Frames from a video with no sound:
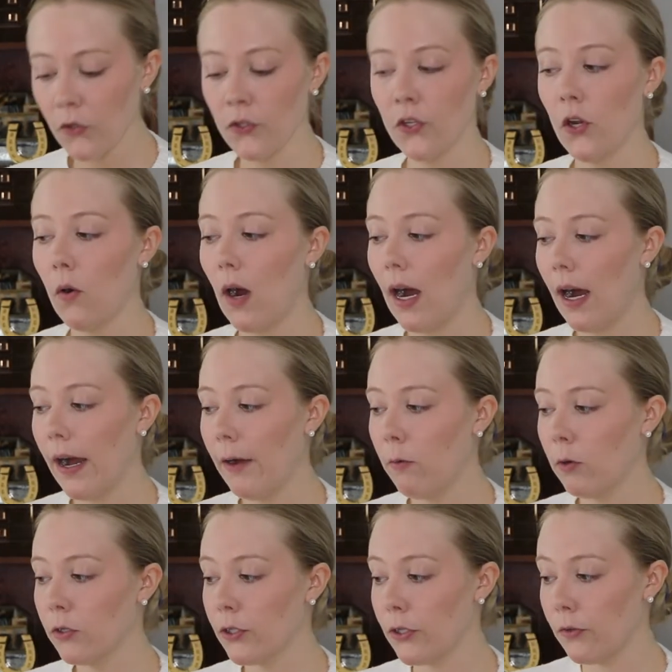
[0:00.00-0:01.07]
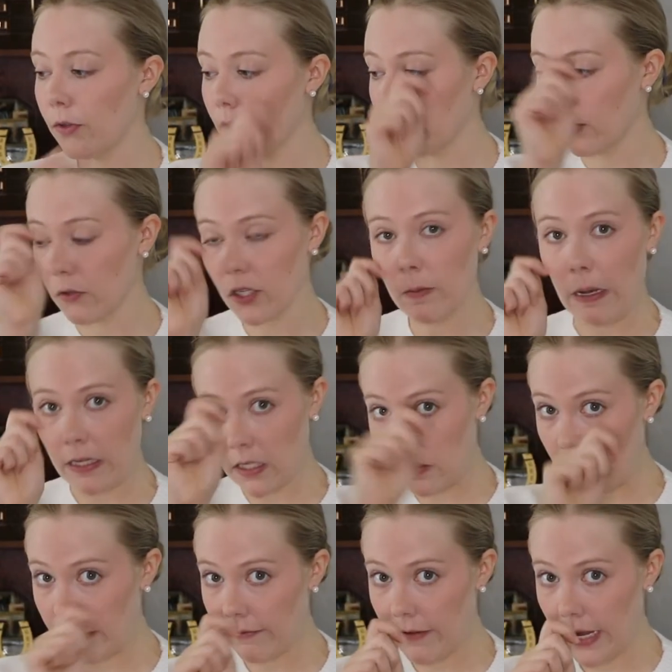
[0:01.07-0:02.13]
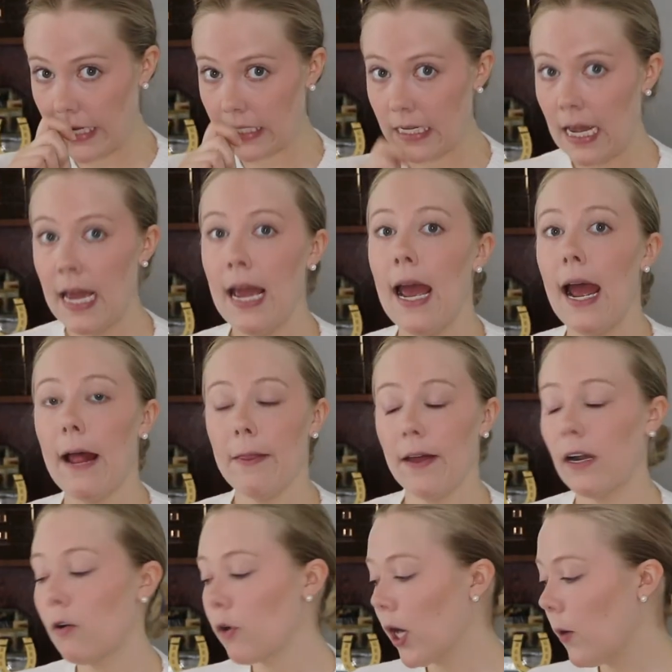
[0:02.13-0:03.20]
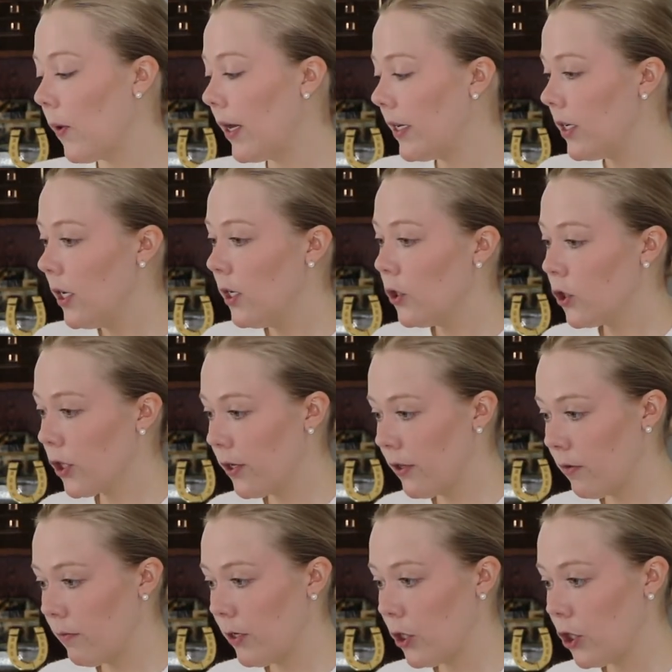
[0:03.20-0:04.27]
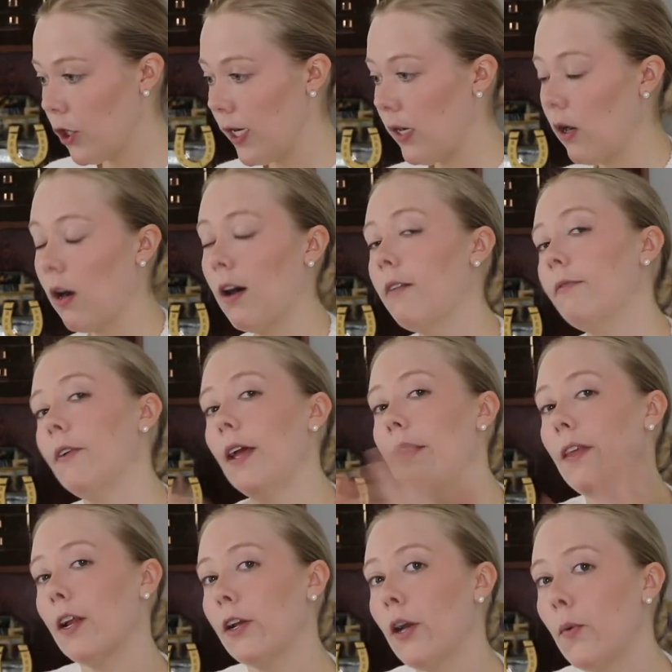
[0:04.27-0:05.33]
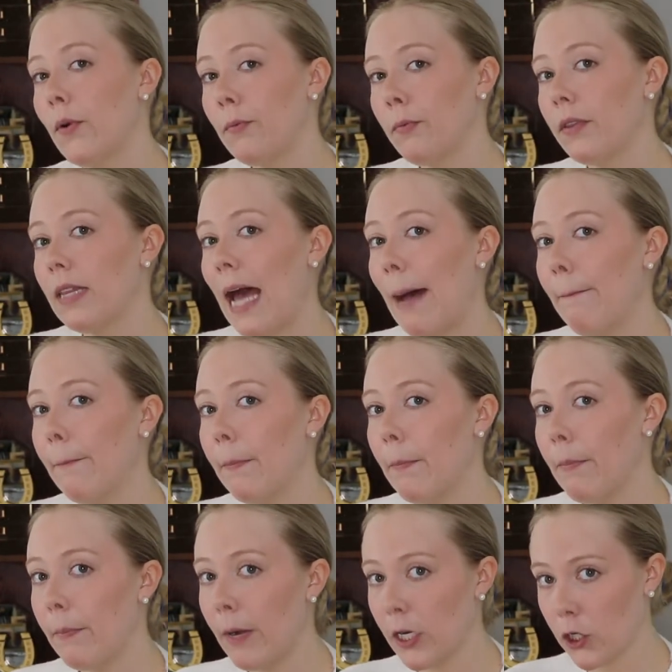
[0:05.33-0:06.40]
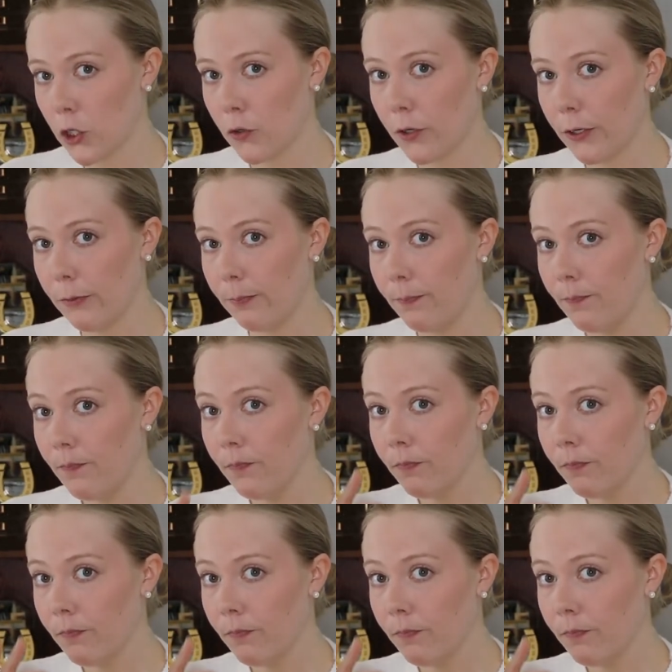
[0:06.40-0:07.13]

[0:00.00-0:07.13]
So I will do the little spots on my face, and then I'll go in, turn the machine off, and then go in with that mushroom